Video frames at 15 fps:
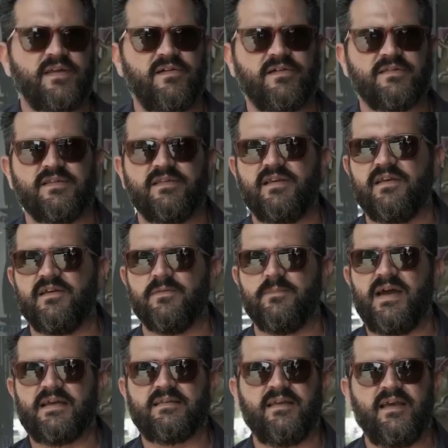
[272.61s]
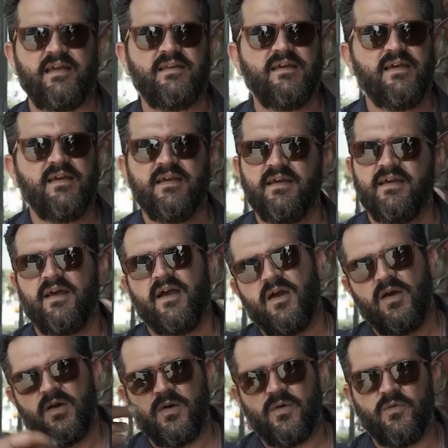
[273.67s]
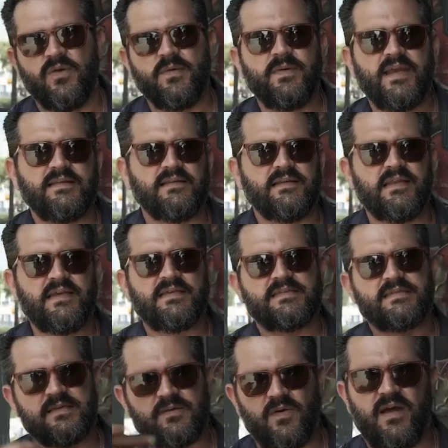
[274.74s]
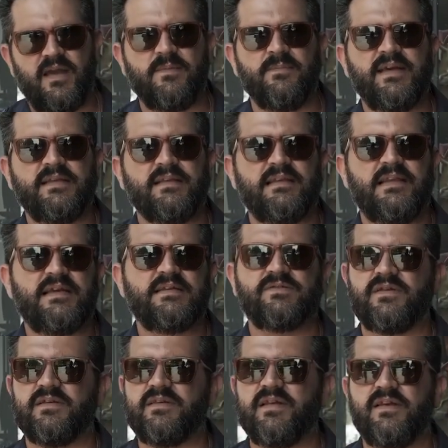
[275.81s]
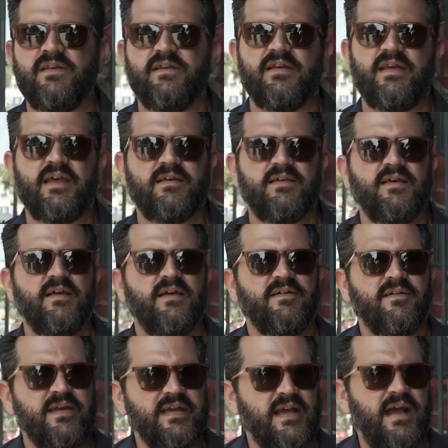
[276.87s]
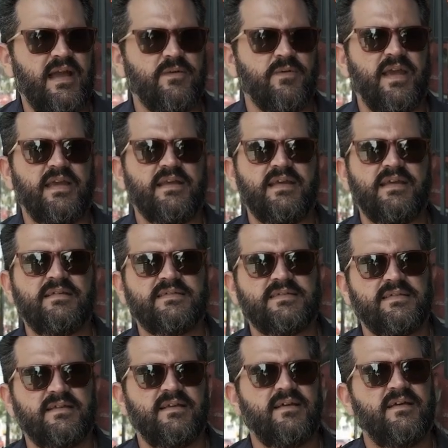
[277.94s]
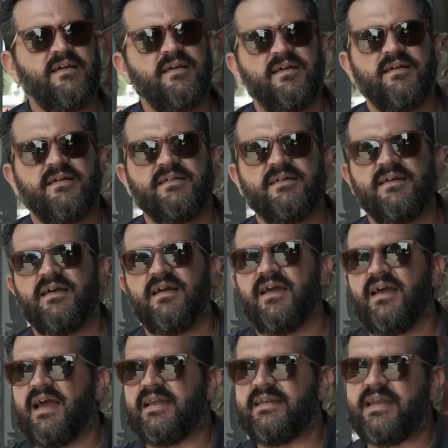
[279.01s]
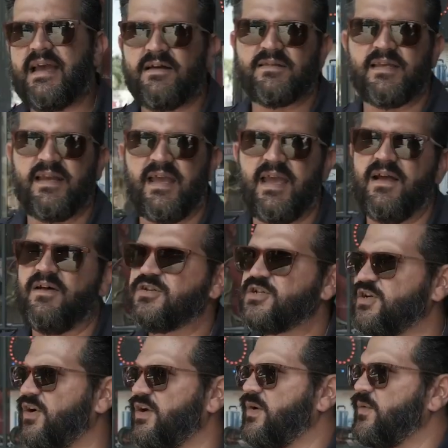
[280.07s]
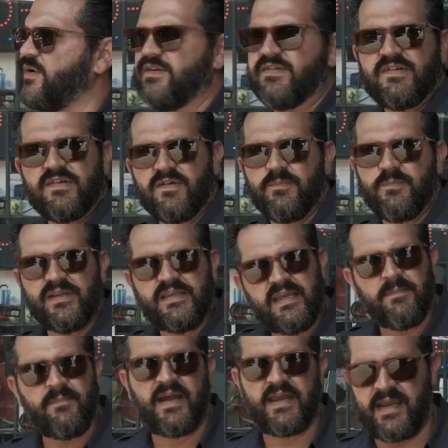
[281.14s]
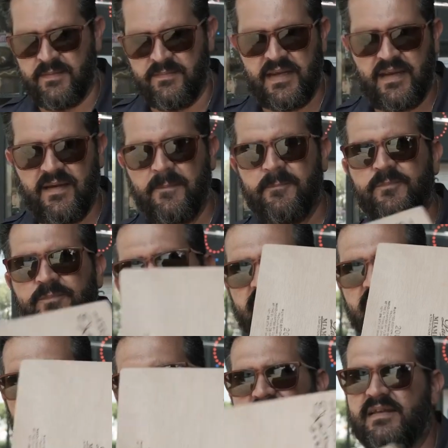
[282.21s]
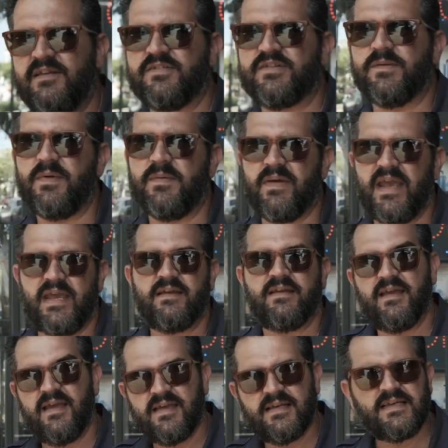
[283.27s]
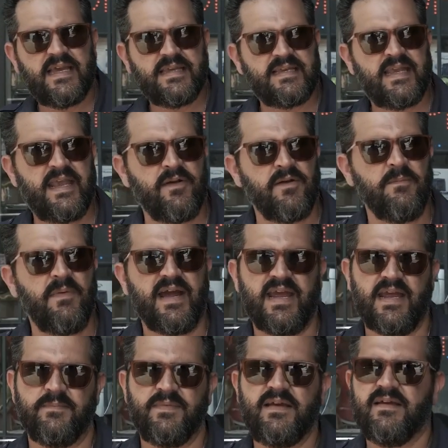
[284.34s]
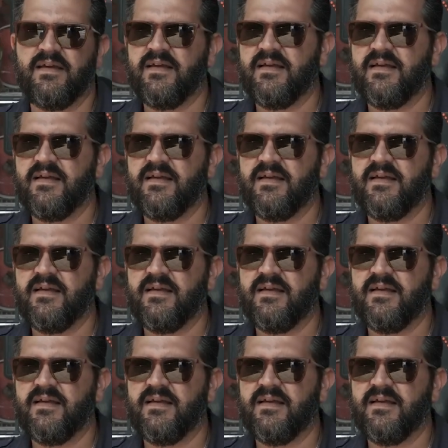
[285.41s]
cigars of the year back then. We made the list, Tatuaje made the list, we continue to get very high ratings. And now today I'll show you where the Padilla Miami continues to be made. It's here in Miami,